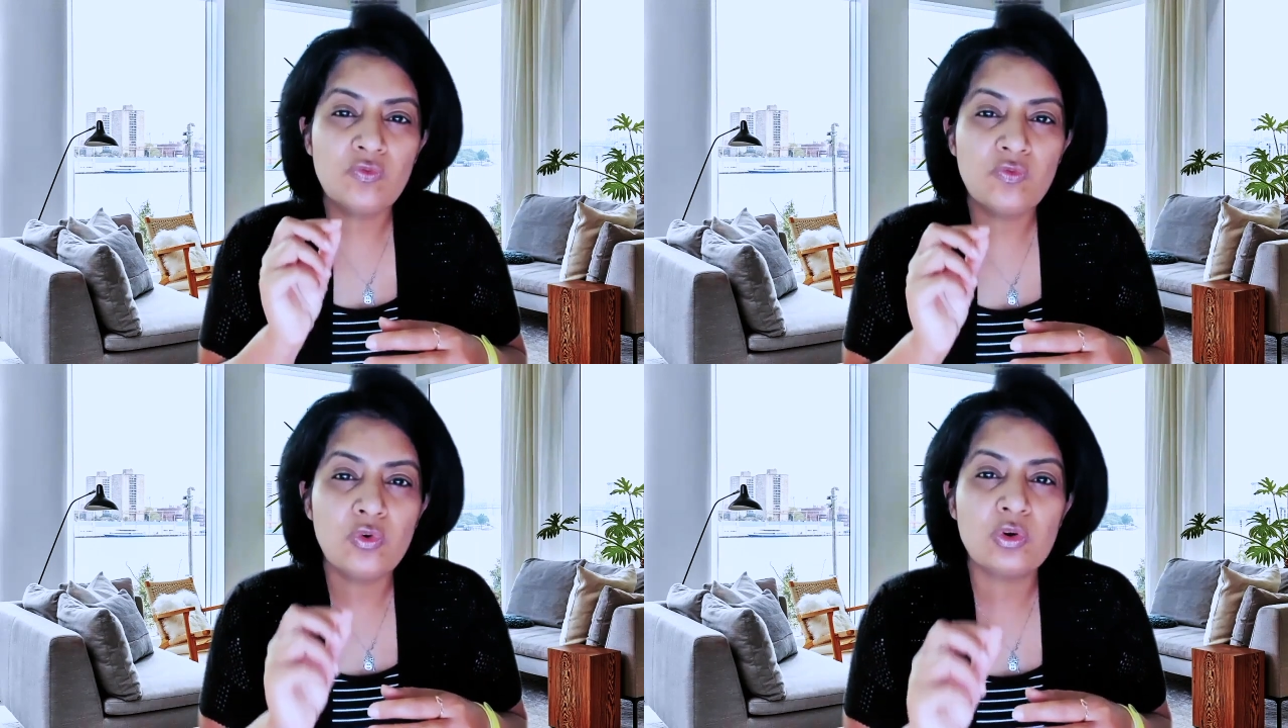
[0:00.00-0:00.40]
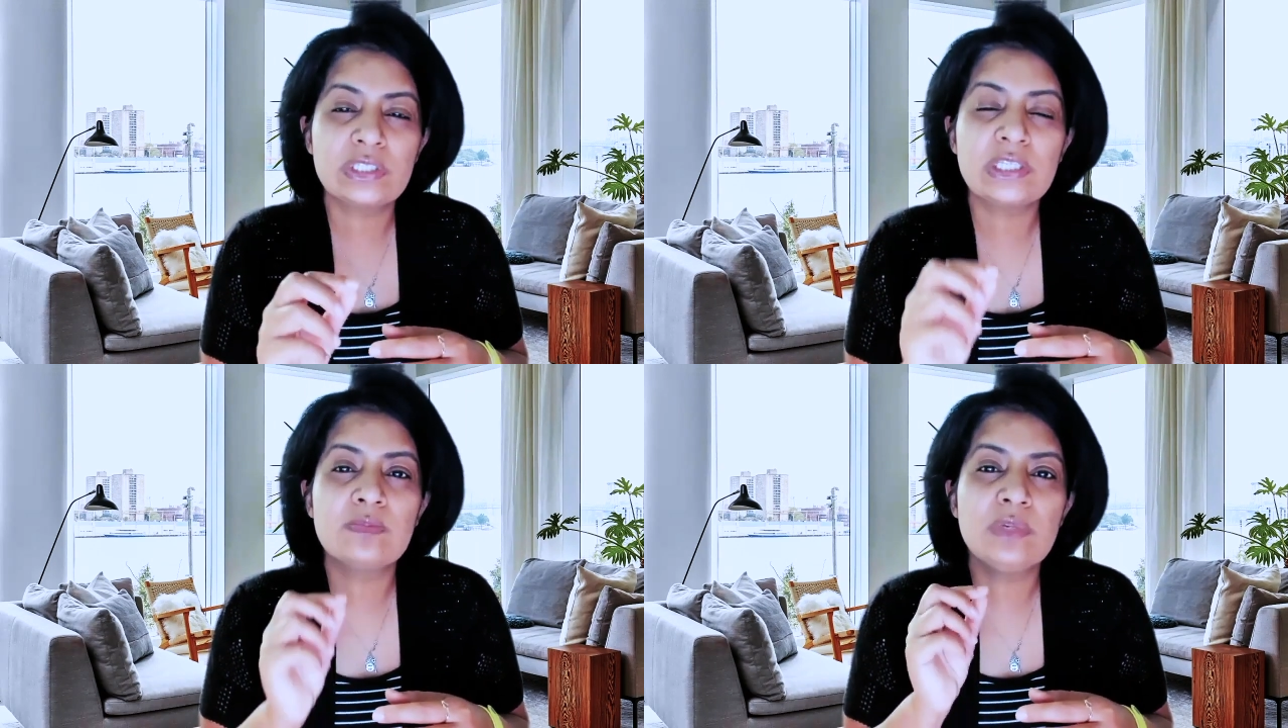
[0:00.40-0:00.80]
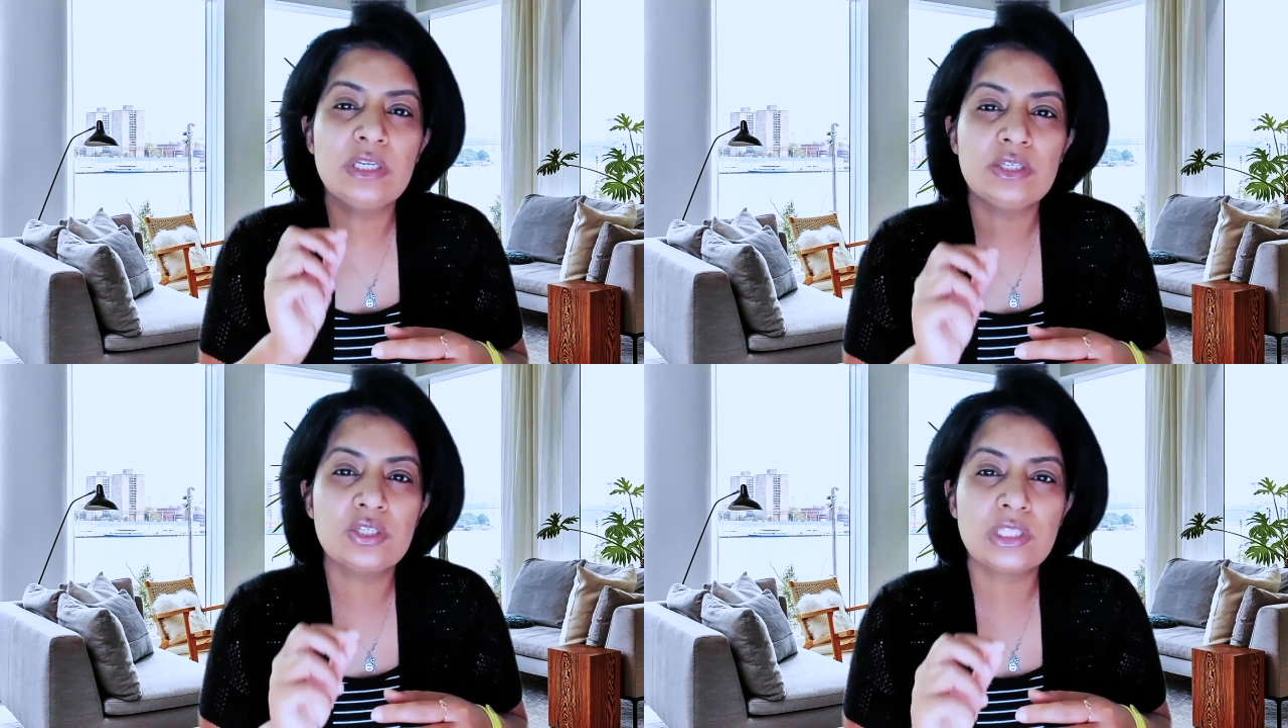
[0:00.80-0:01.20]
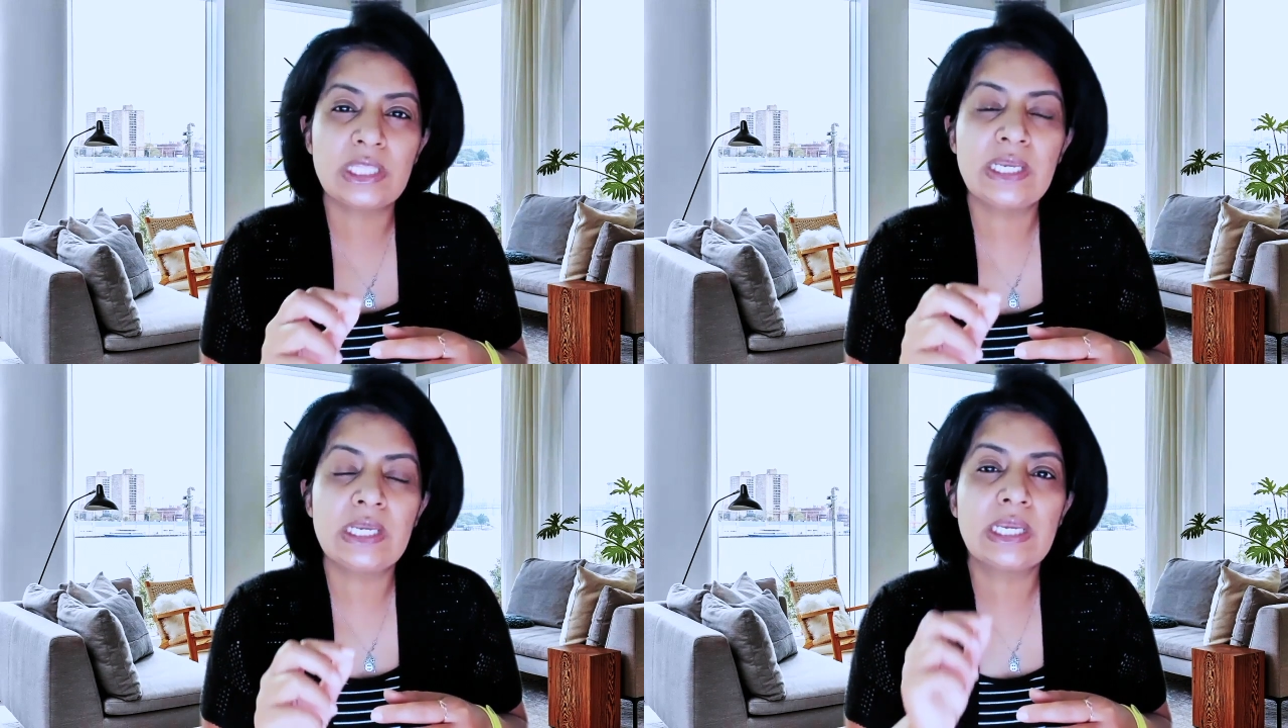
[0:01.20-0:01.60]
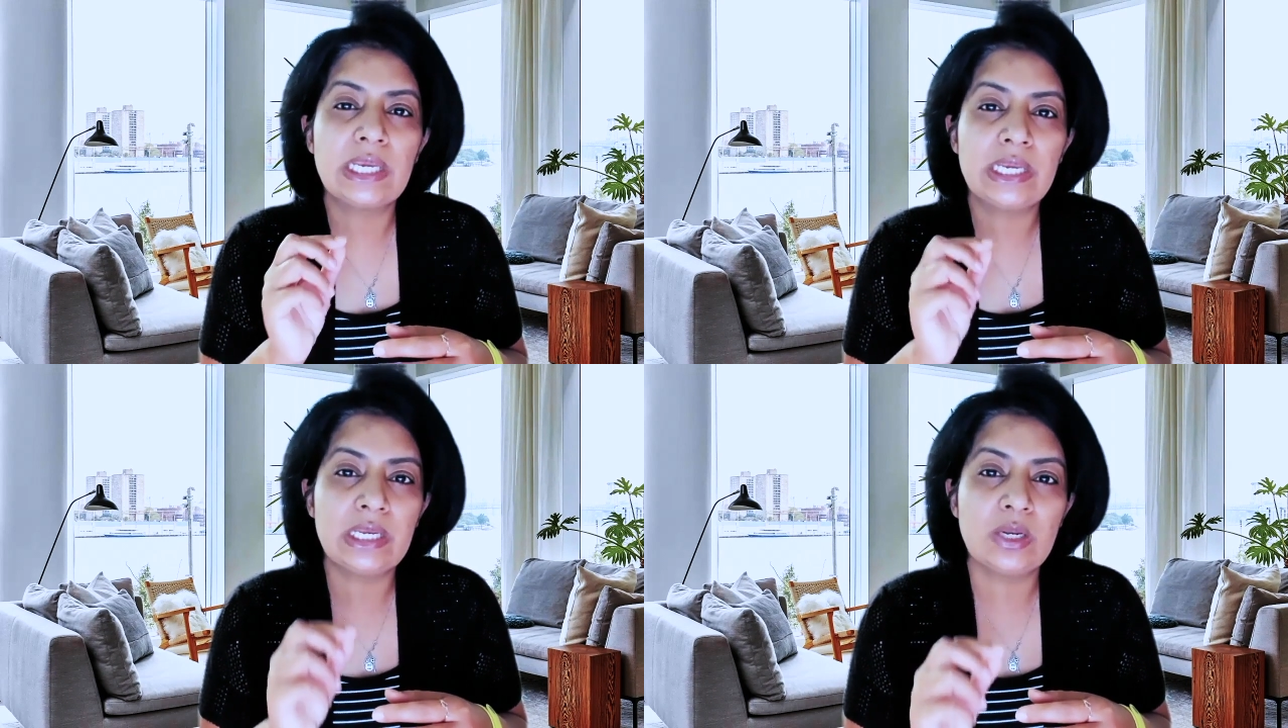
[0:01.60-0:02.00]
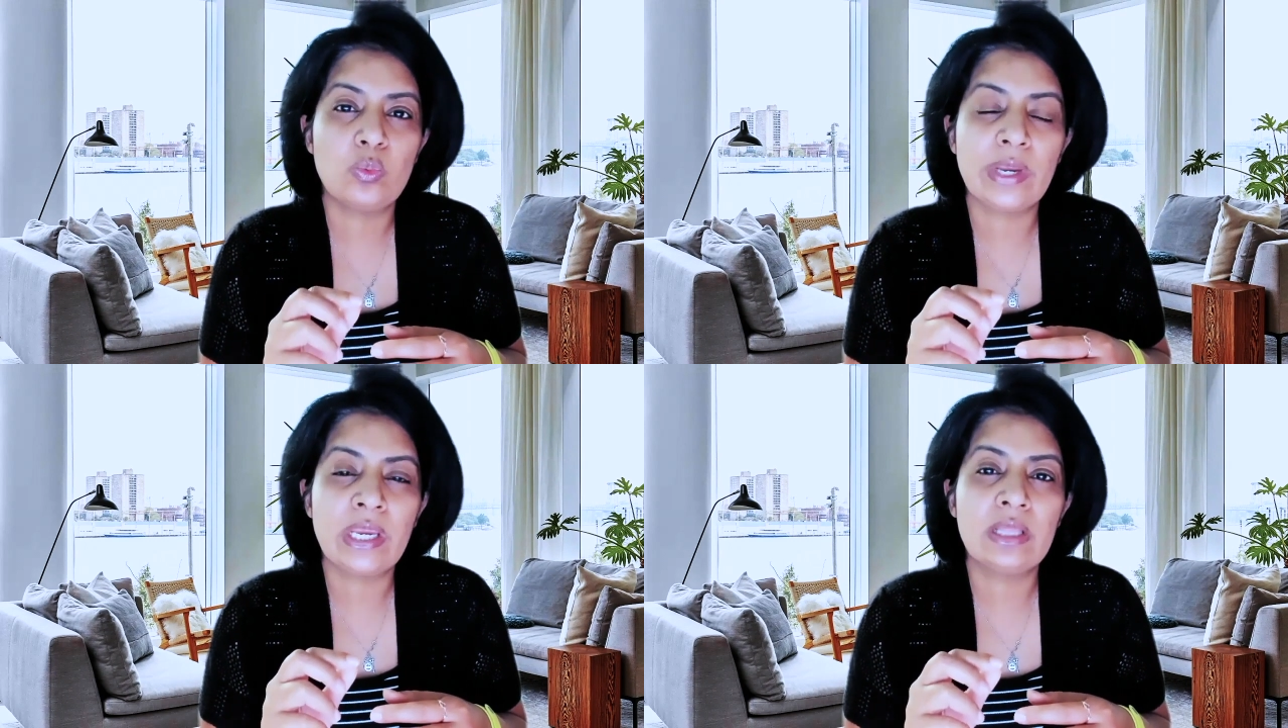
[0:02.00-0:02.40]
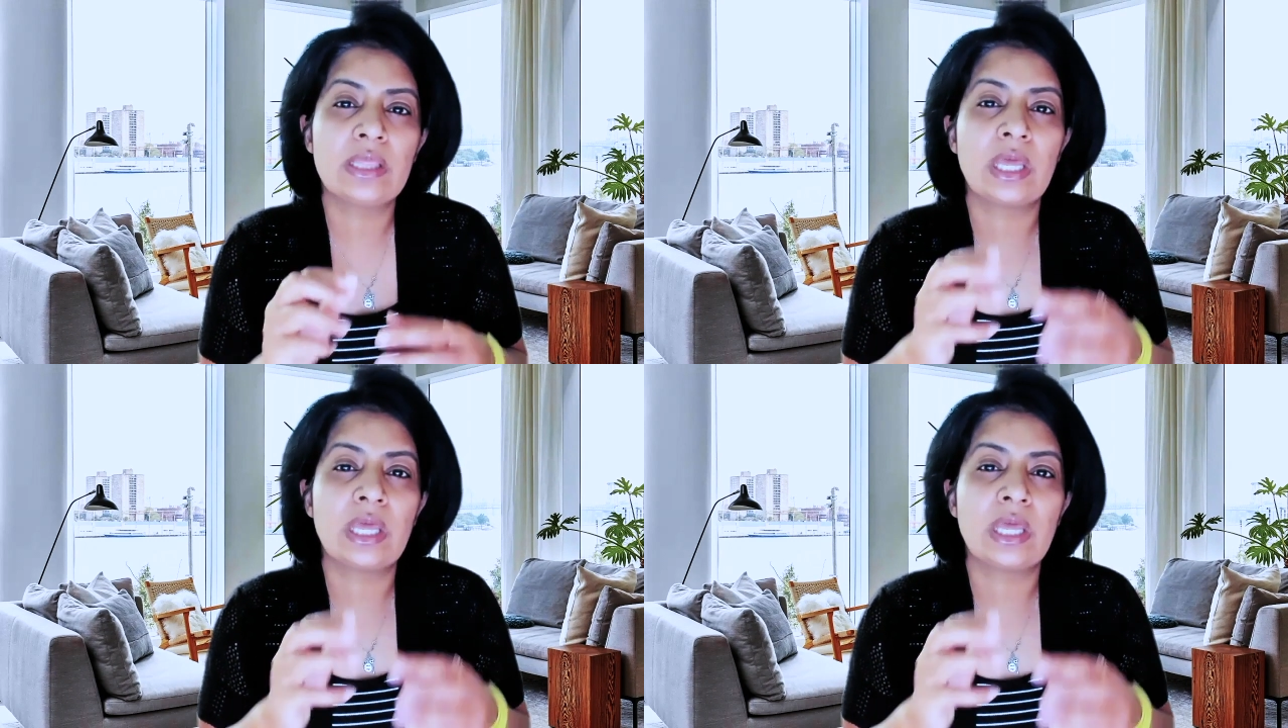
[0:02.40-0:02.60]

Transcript: forcing me to think in a way